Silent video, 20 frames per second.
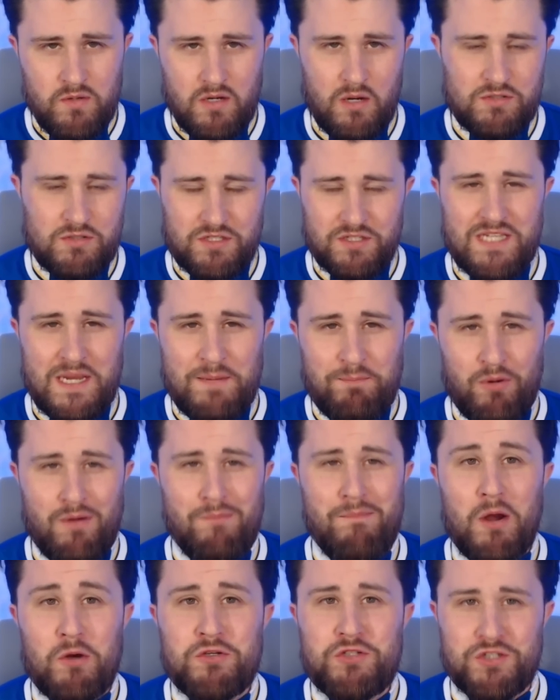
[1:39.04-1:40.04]
was going to say
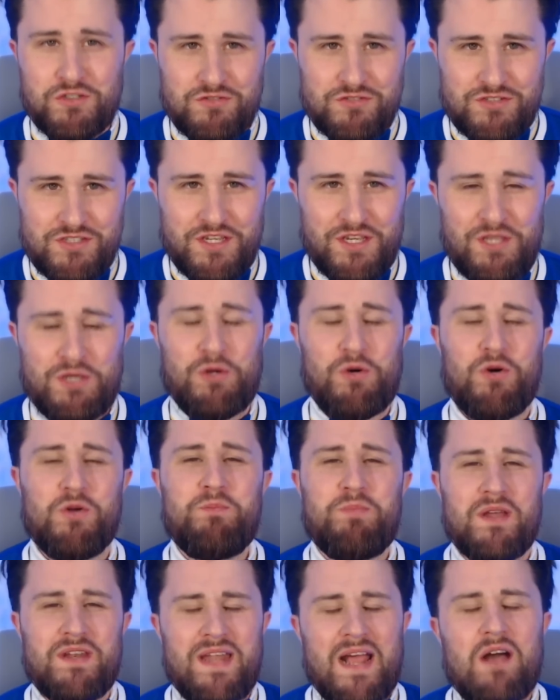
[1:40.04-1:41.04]
promotion
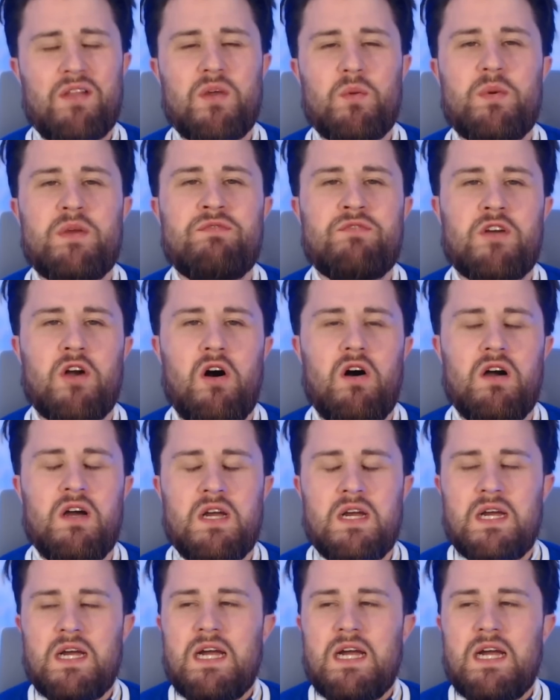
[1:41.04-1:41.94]
secured, but now that we've got,